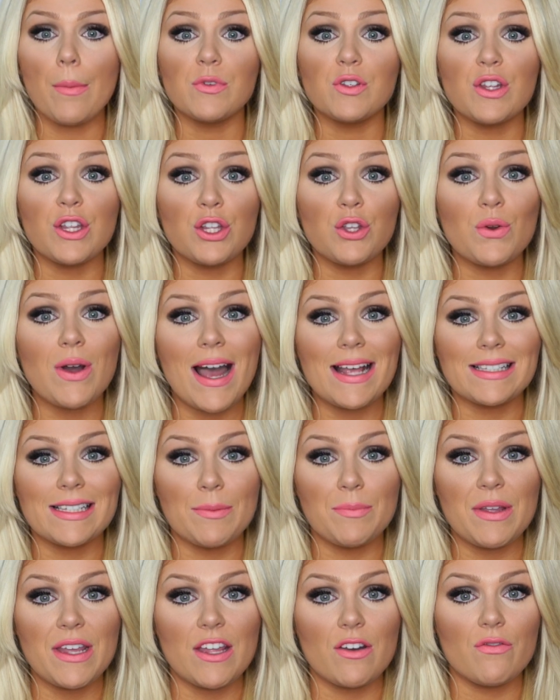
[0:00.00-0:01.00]
So then you guys
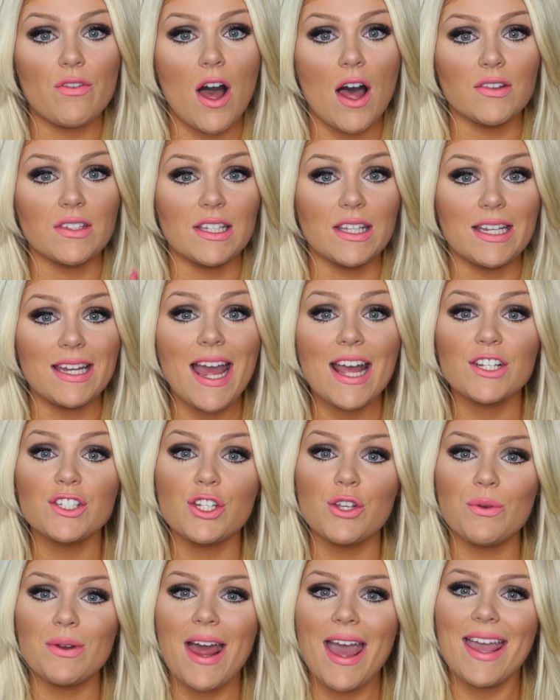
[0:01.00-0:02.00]
can be involved in the next
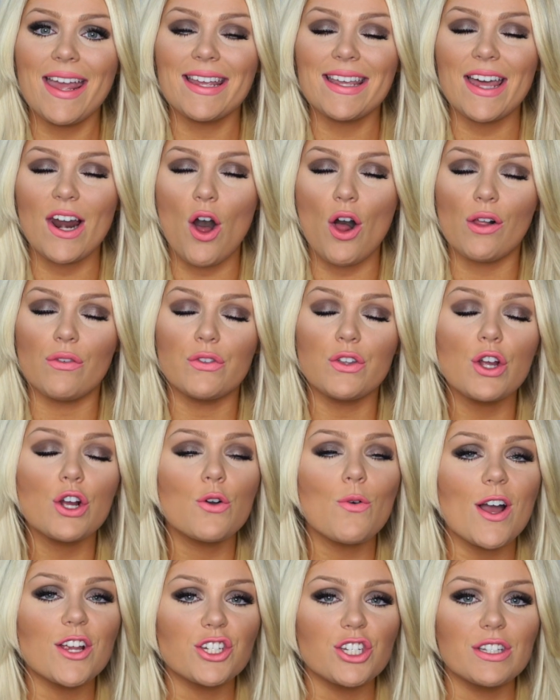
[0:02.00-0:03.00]
Q&A and get all of your
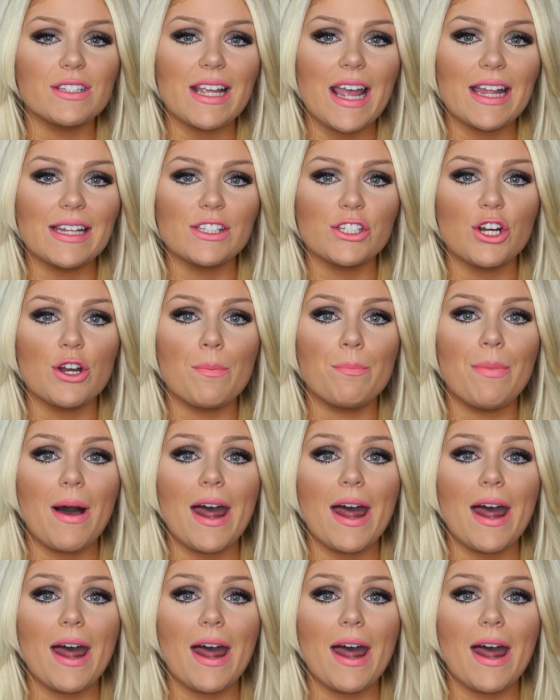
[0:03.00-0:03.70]
questions answered,